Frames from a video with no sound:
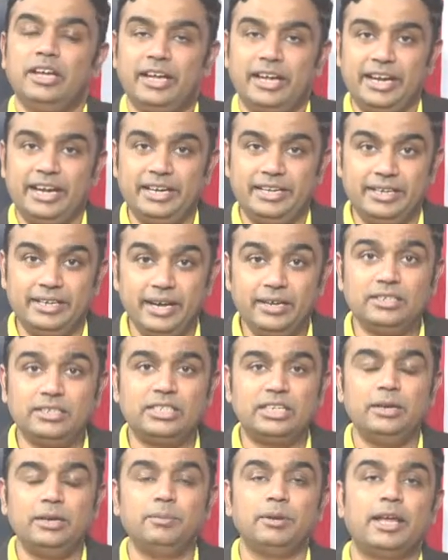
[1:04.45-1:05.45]
it did
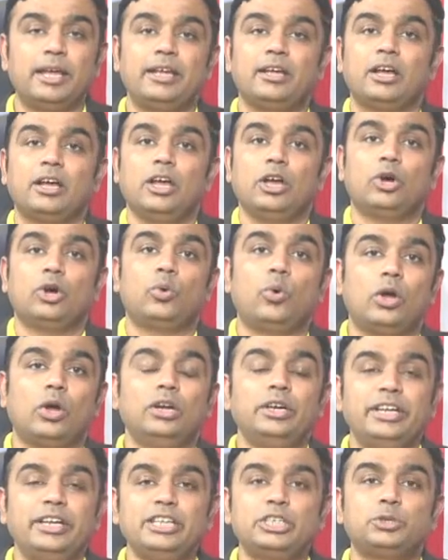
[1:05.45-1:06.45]
seem like
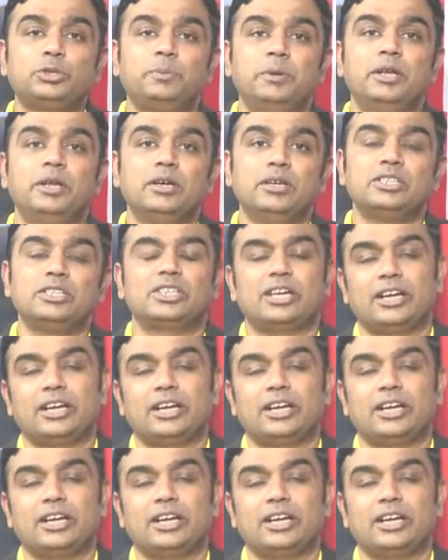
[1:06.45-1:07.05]
quality spinners